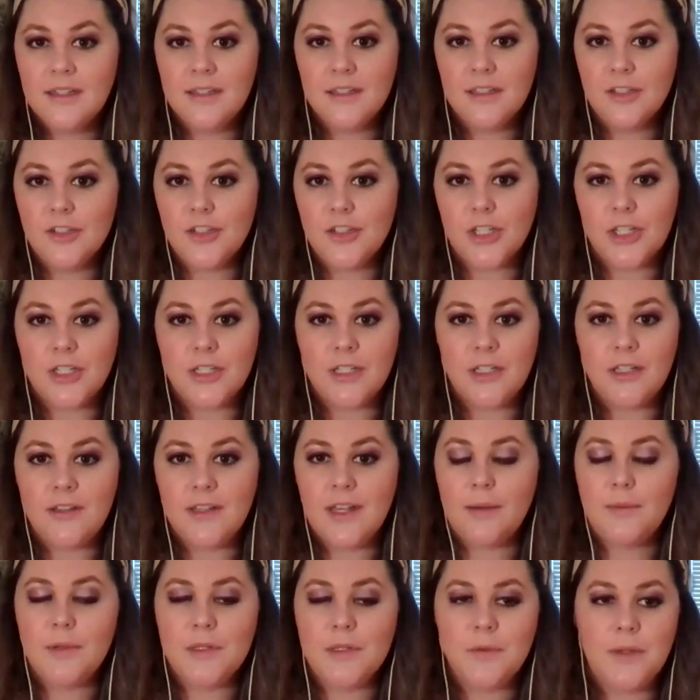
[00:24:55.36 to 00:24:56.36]
journey,
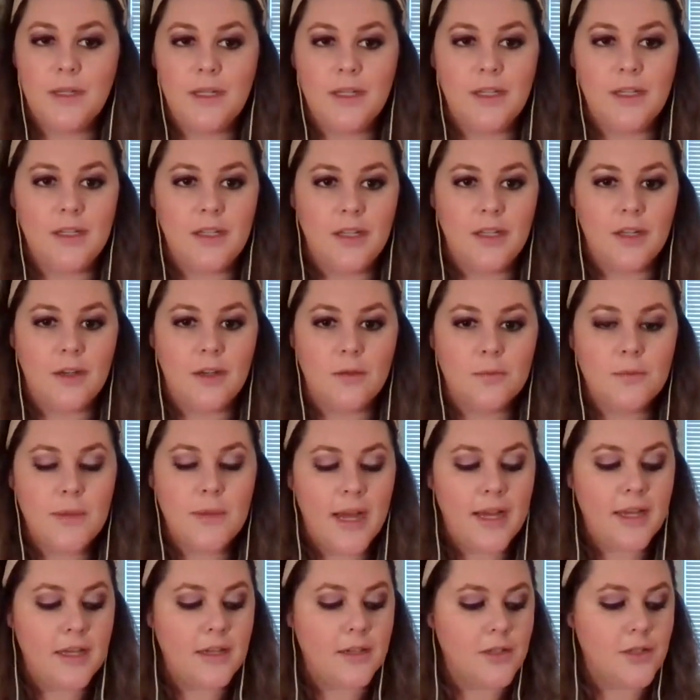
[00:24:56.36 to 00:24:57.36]
that between, you know,
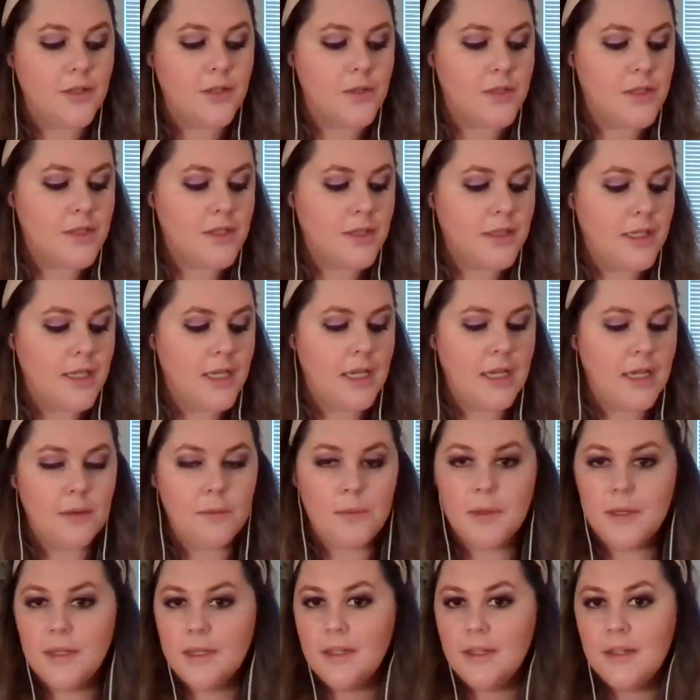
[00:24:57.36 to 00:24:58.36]
myo,
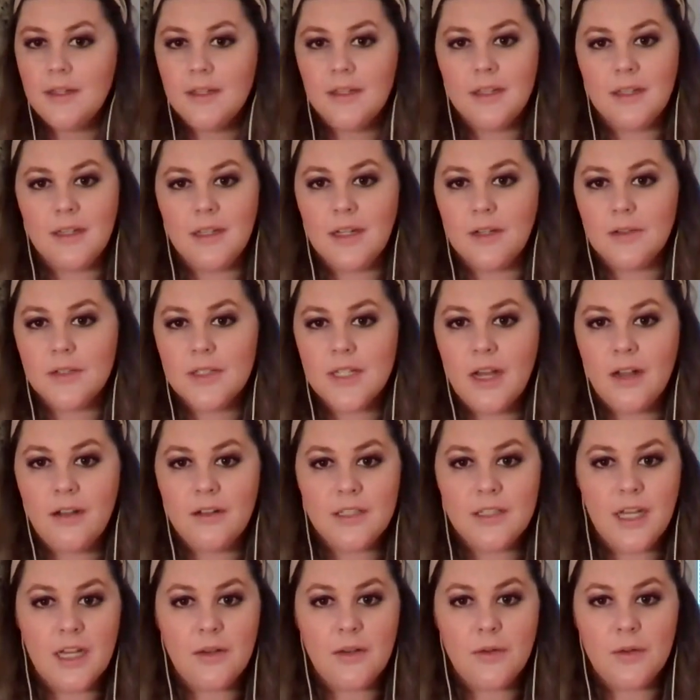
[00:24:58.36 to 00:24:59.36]
sleep, you know, tongue
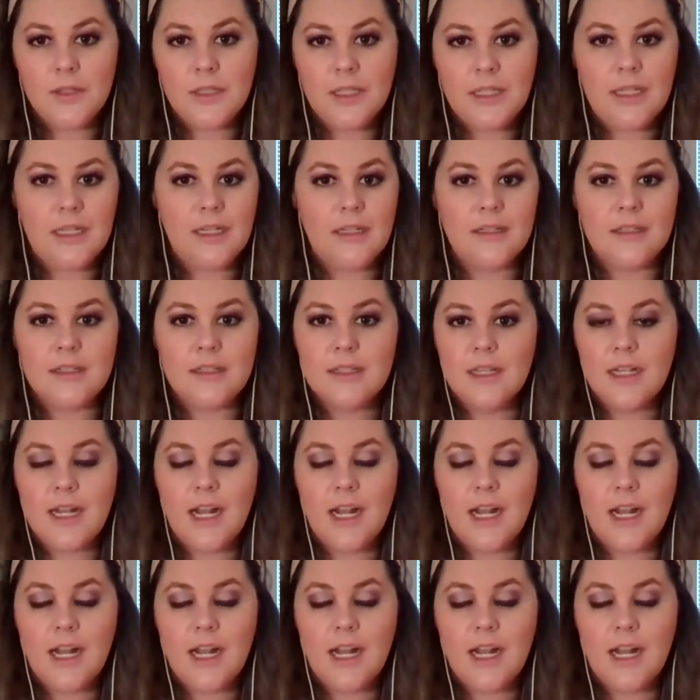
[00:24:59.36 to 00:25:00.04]
tie release that